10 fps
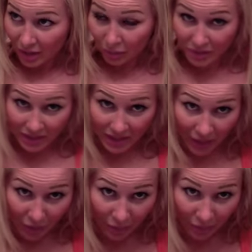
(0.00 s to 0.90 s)
And we'll see
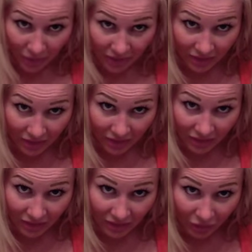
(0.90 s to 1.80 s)
how I put
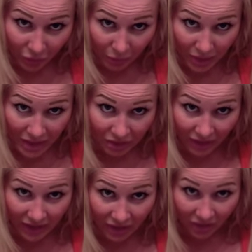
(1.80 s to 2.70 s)
the little piece
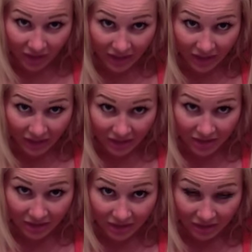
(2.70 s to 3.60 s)
right here on the
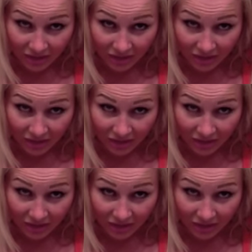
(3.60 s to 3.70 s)
end